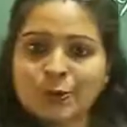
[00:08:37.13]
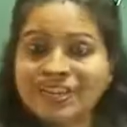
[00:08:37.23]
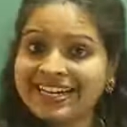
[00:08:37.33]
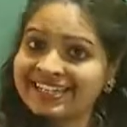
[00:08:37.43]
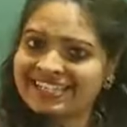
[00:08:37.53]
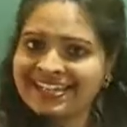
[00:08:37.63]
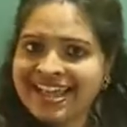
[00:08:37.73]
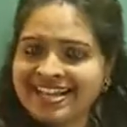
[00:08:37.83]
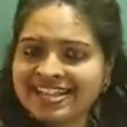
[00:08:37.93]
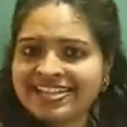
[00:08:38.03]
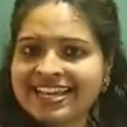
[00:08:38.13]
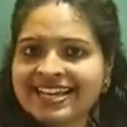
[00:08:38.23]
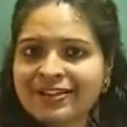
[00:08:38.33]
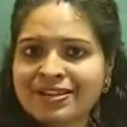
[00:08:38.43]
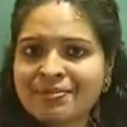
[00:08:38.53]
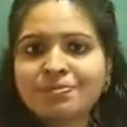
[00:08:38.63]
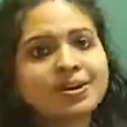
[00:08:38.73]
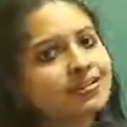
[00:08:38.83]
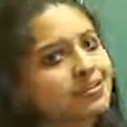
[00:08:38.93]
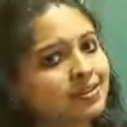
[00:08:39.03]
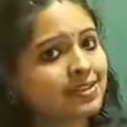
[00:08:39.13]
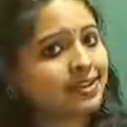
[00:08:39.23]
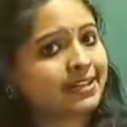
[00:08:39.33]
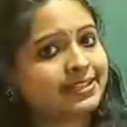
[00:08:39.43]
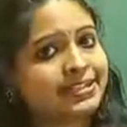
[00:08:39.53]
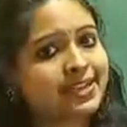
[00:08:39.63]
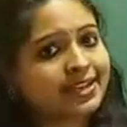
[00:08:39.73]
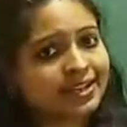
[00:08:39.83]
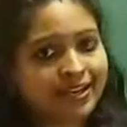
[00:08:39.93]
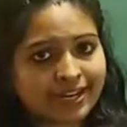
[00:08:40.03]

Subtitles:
Okay, it is a negative number. It is an